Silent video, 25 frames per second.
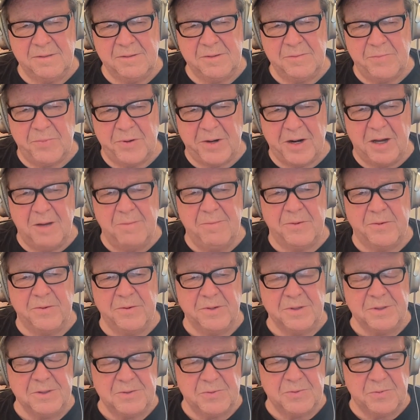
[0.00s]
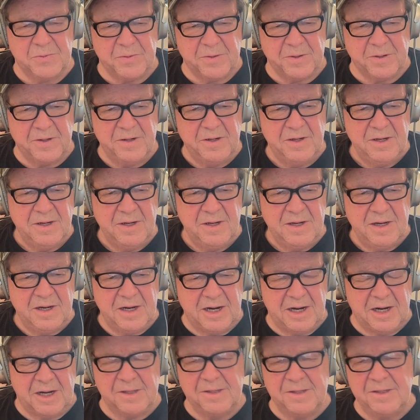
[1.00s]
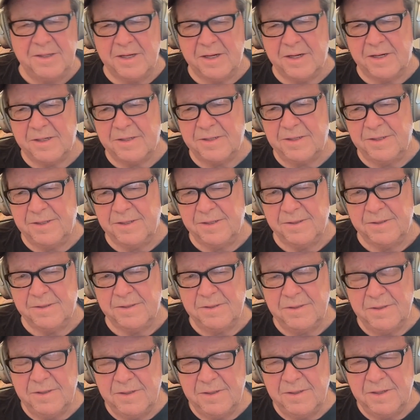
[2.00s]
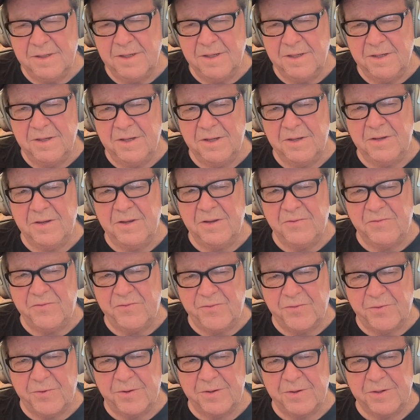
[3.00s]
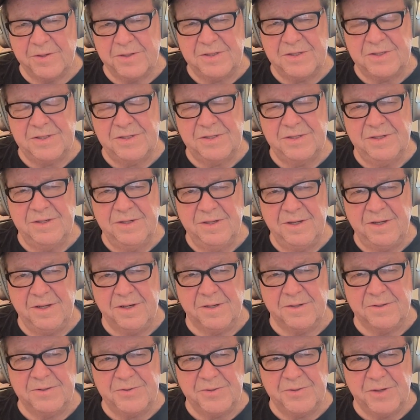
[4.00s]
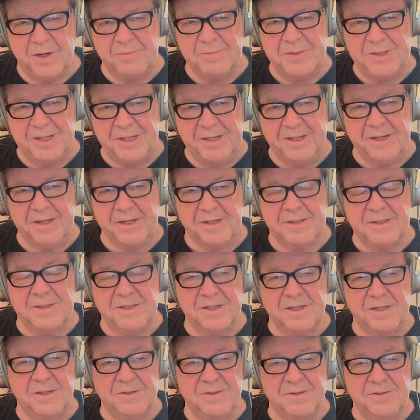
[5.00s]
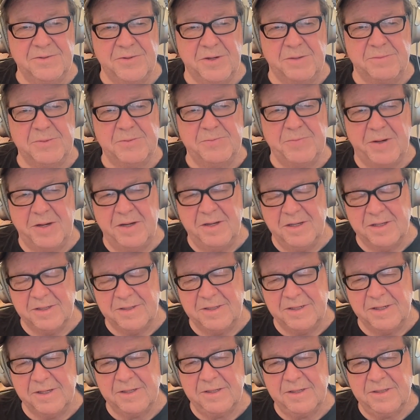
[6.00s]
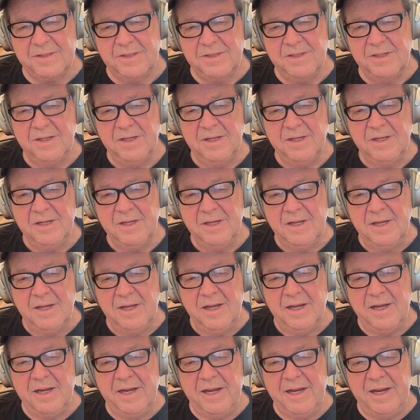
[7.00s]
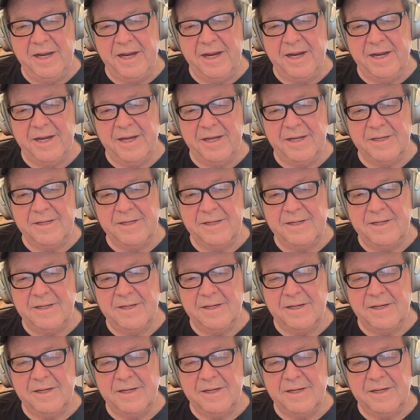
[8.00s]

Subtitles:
Proud Boys were out there to enforce, Trump's edicts and Trump's politics. And